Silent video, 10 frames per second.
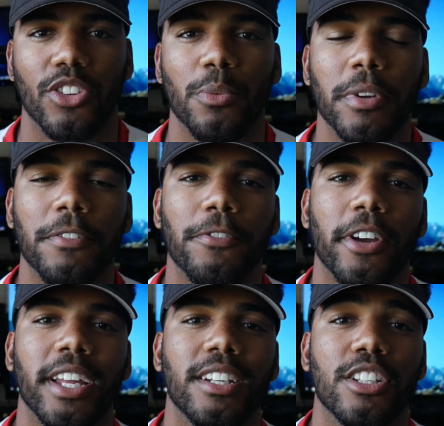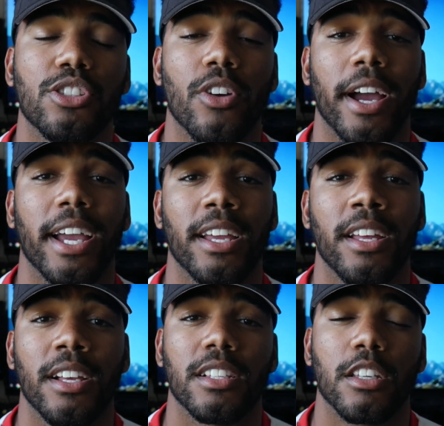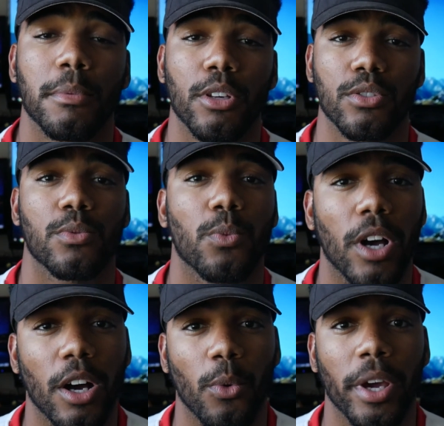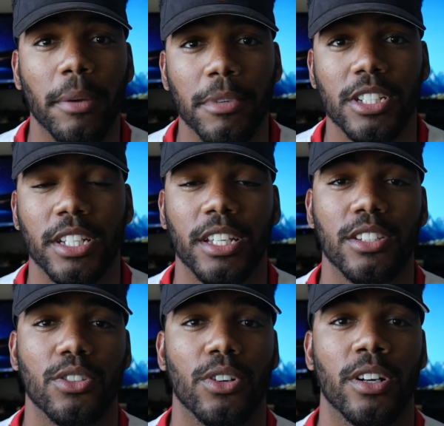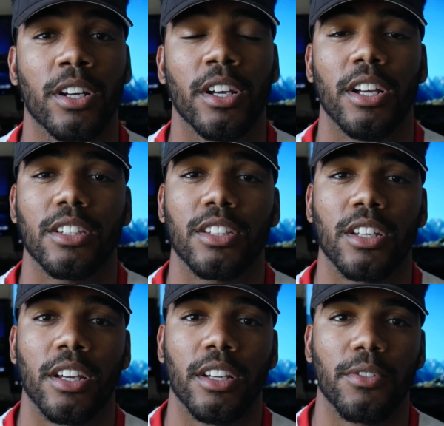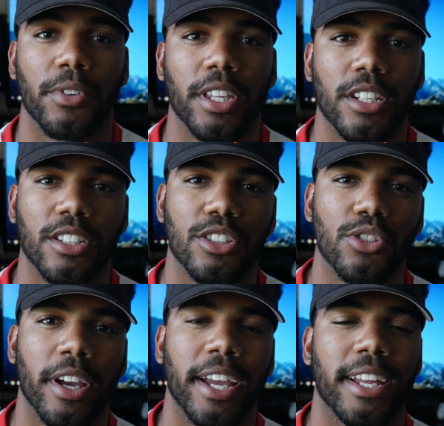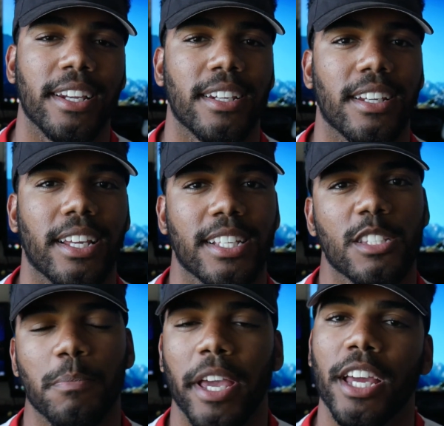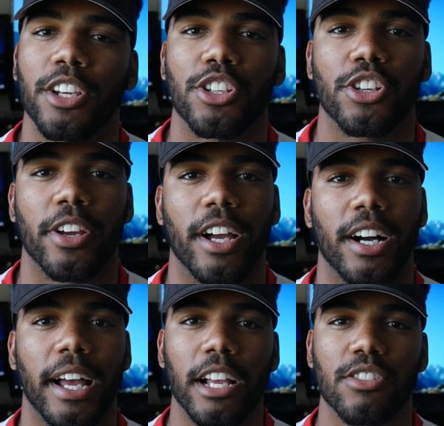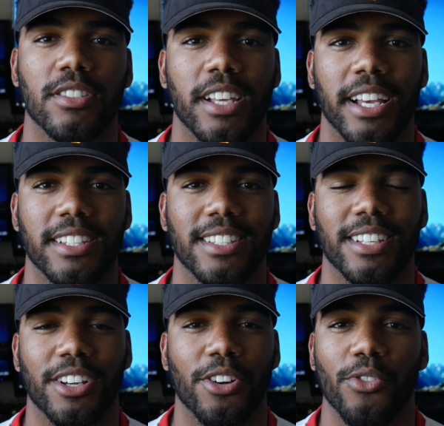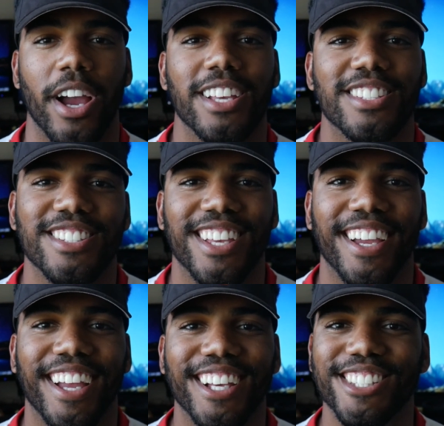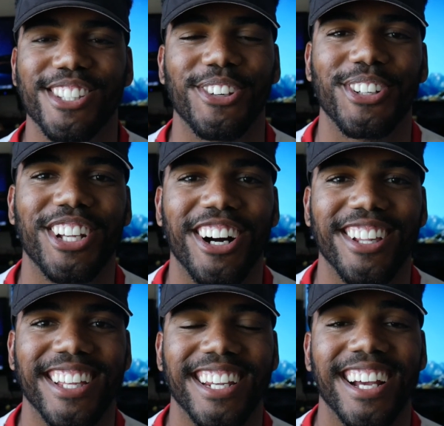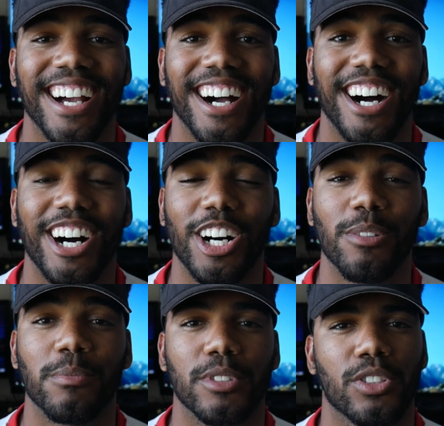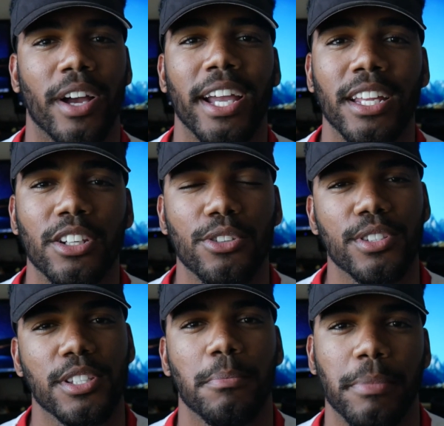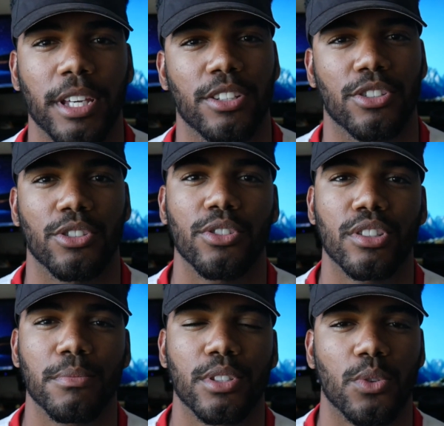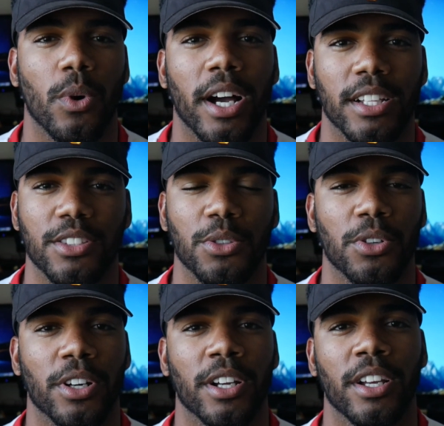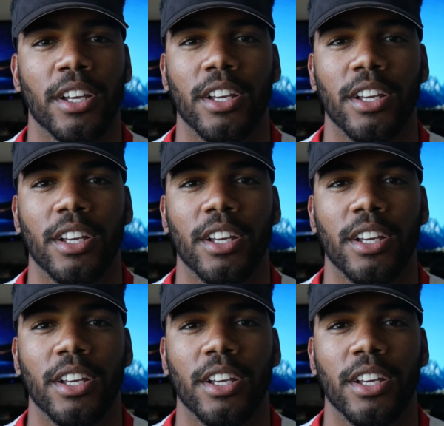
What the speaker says: don't be afraid to try some of those weight machines or to really just try and expand your exercising horizons, I guess you would call it. Try and do some bench or do some squats or